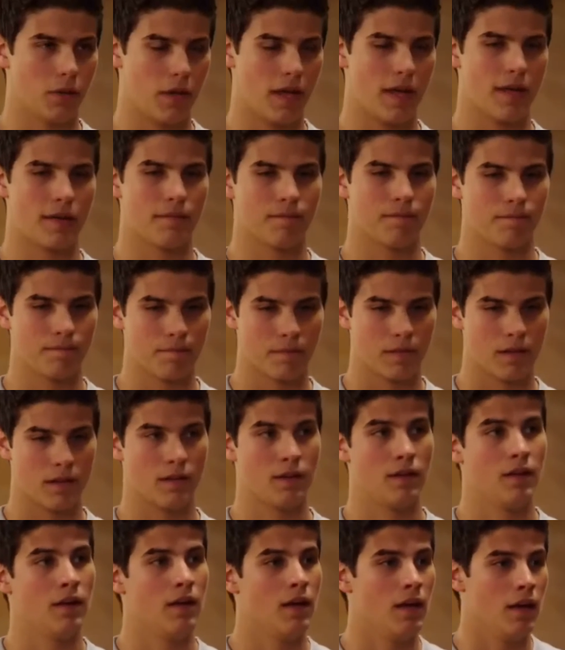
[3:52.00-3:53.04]
Okay.
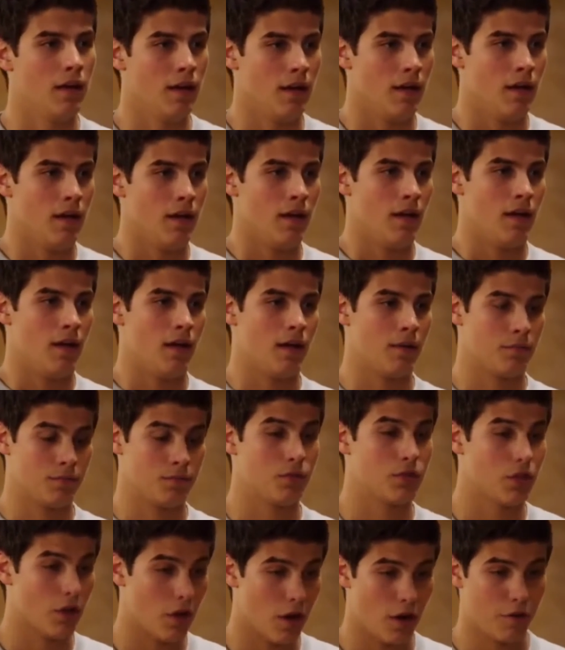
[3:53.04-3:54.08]

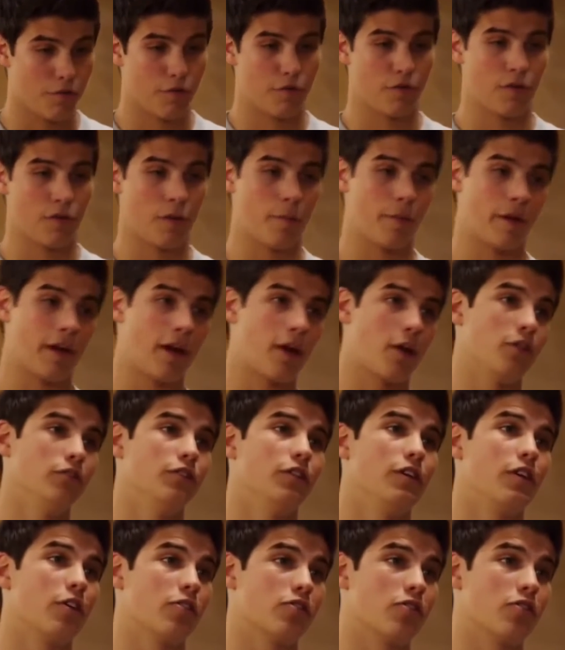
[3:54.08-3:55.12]
I'm sorry for flipping out on you